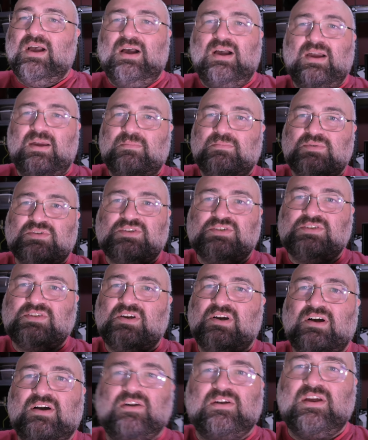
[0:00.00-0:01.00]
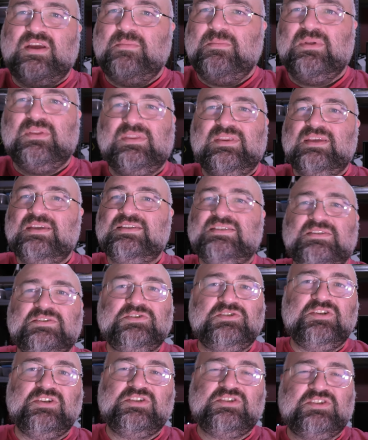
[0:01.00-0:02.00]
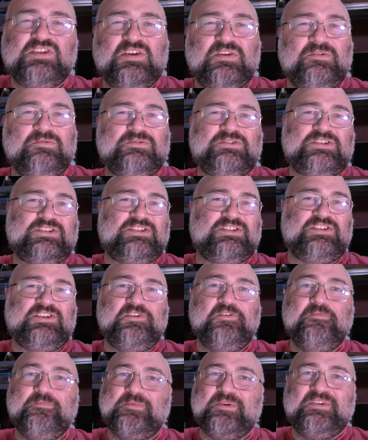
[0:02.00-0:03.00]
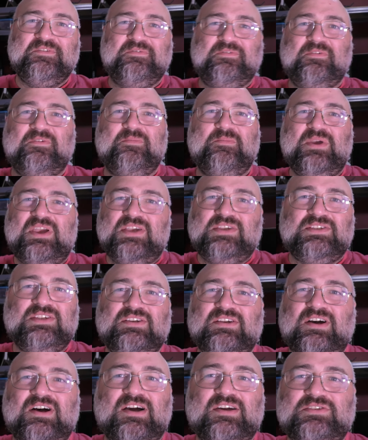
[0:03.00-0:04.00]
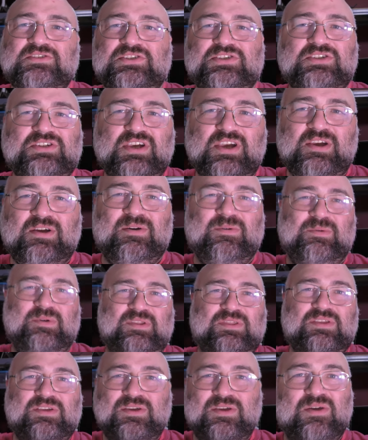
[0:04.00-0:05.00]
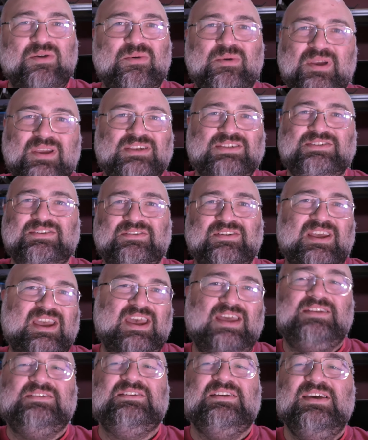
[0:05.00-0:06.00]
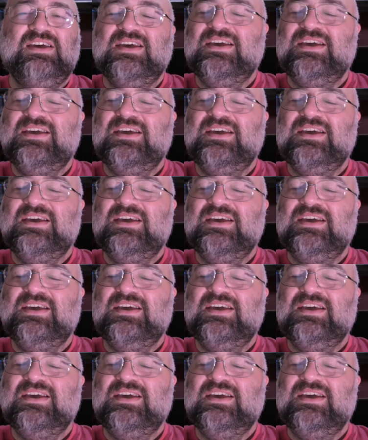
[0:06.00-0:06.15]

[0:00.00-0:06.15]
I'm sorry, but this is just too stupid for me to not share with you, Internet.